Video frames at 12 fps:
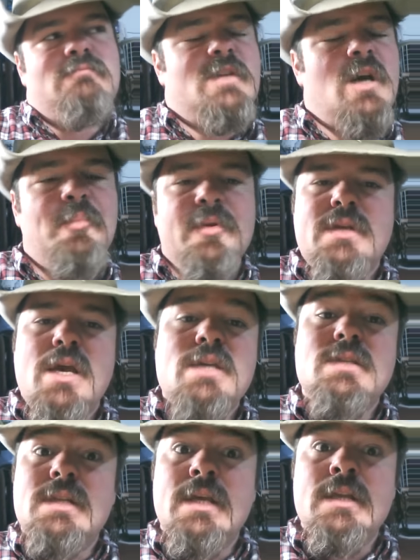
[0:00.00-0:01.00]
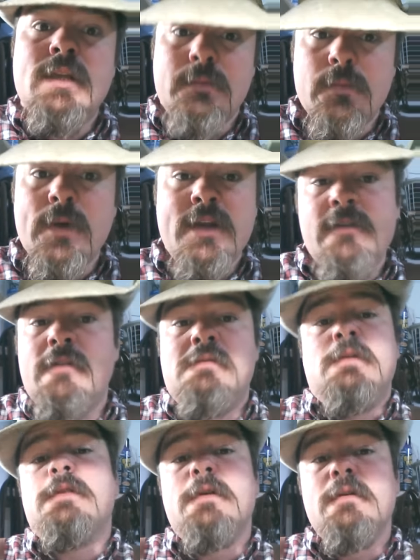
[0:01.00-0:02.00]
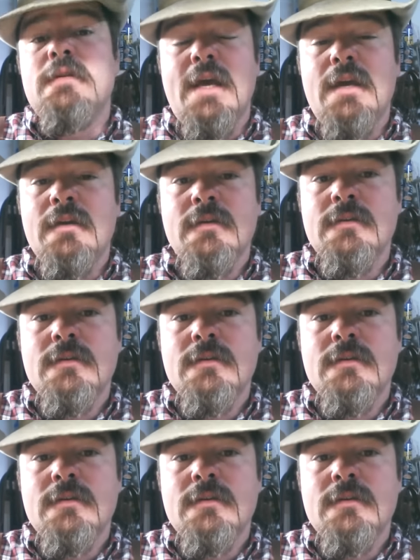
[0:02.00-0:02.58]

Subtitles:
couple days it didn't, it rained on the third day.